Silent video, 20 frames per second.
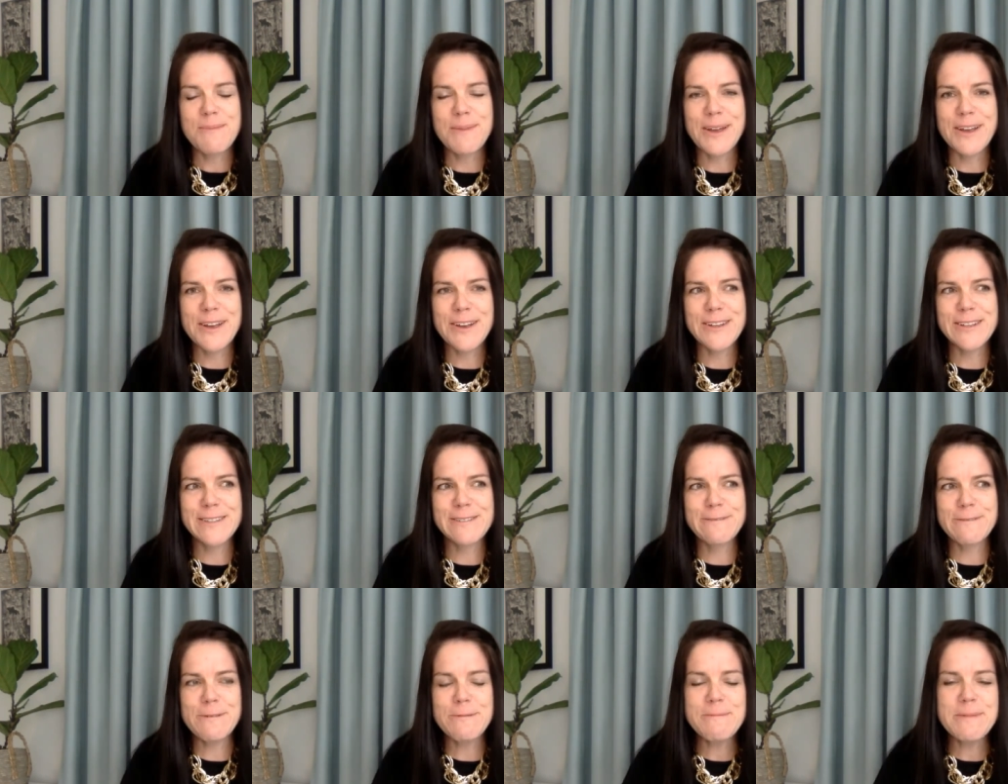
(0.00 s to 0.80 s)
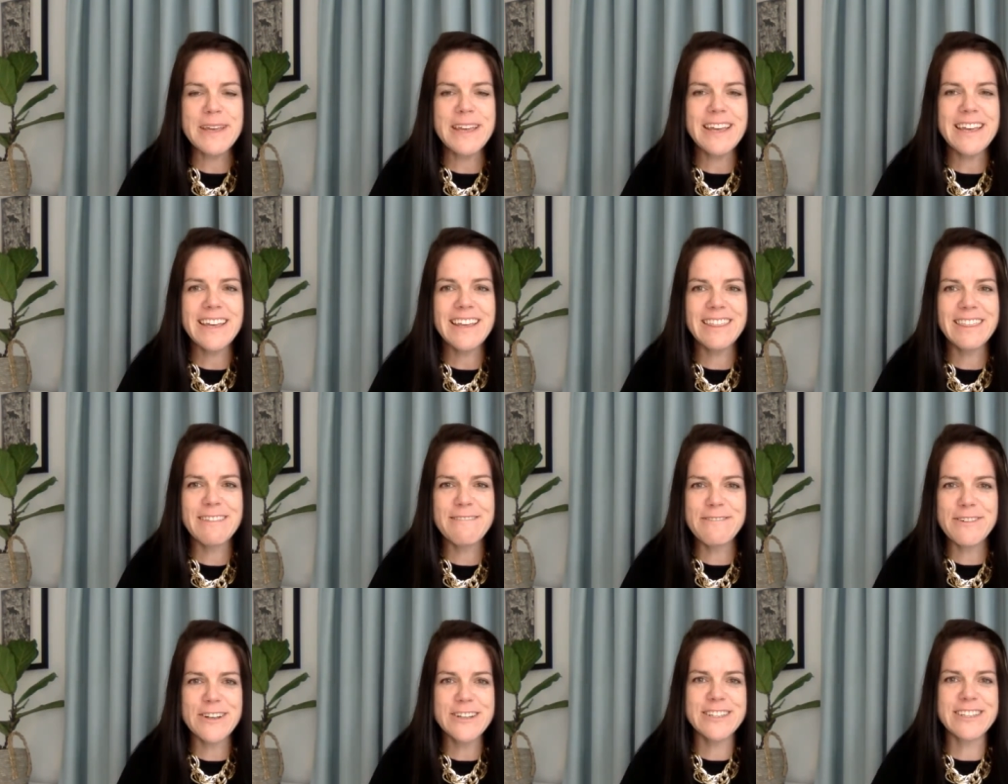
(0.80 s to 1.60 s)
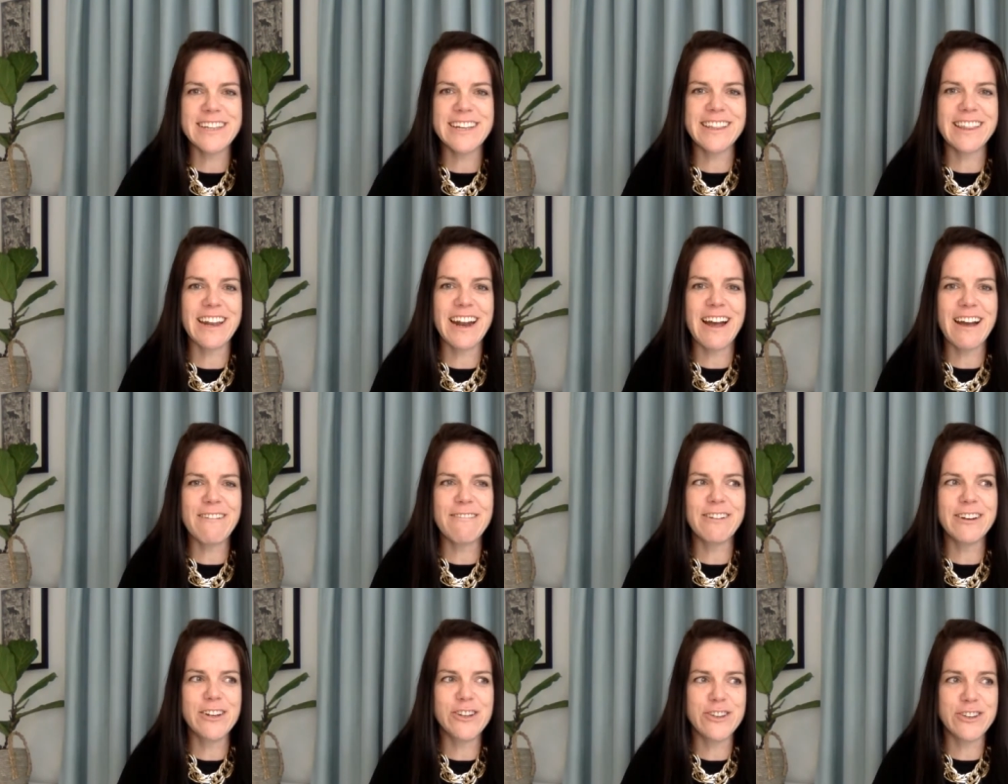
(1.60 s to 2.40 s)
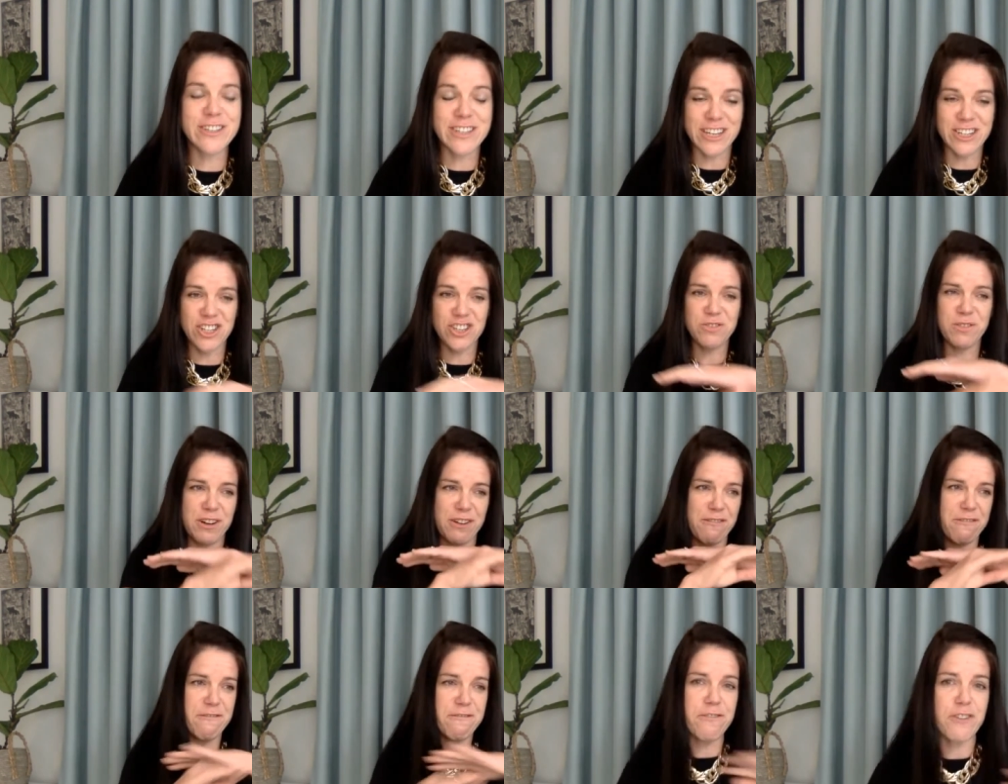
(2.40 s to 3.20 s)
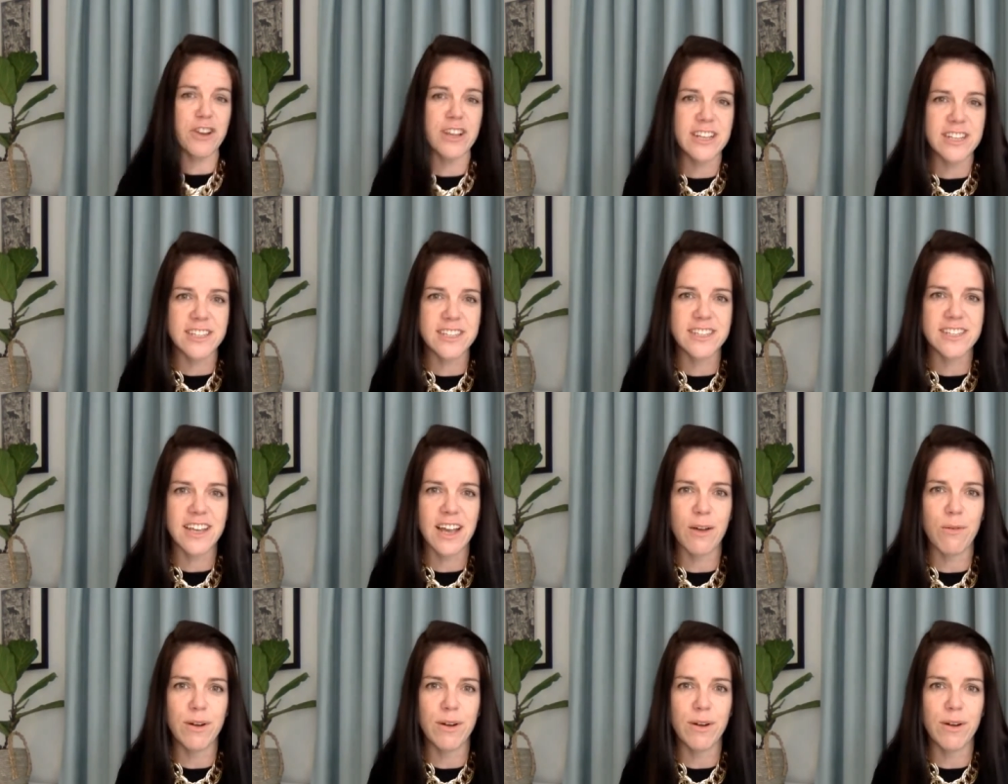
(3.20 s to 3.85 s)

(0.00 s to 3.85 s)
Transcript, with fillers: Because for me, the first thing that I want to do is I just want to freeze.